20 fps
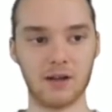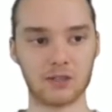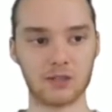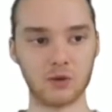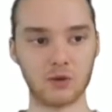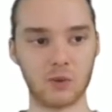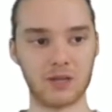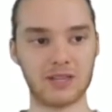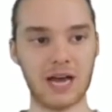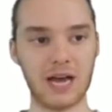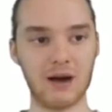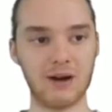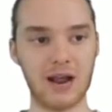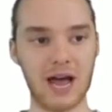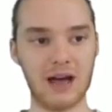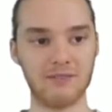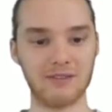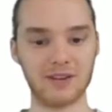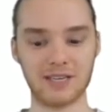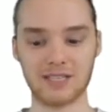So without
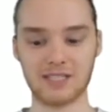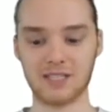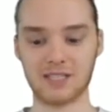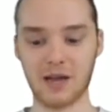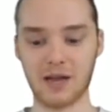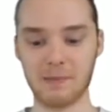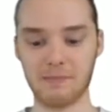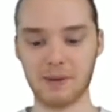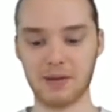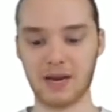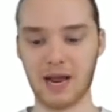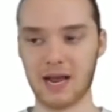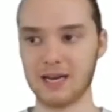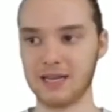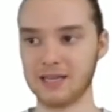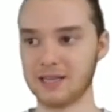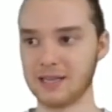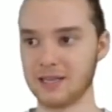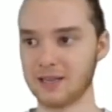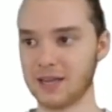having to type in
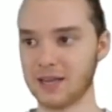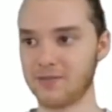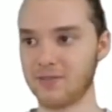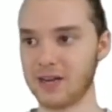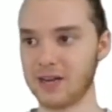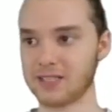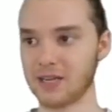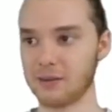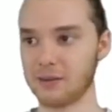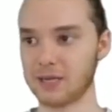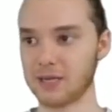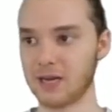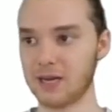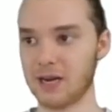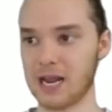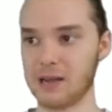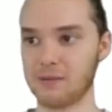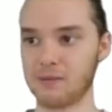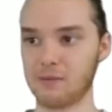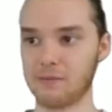anything, like if I typed in
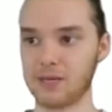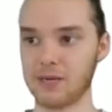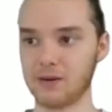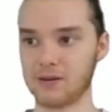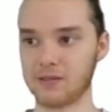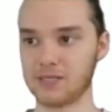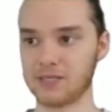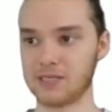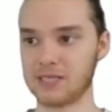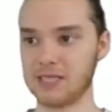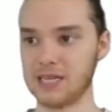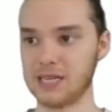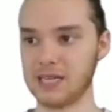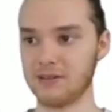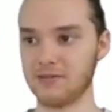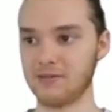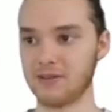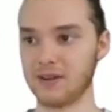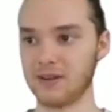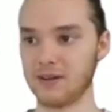a name up here,
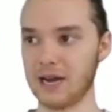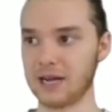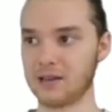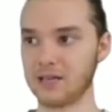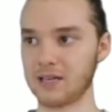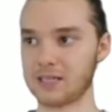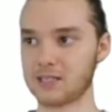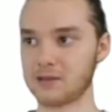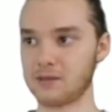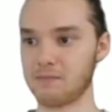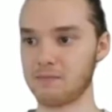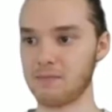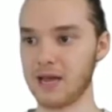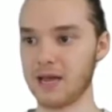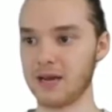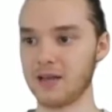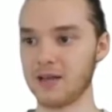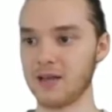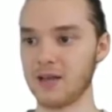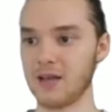Steve, and I click
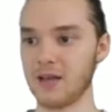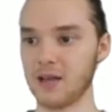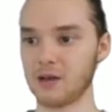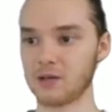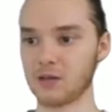submit,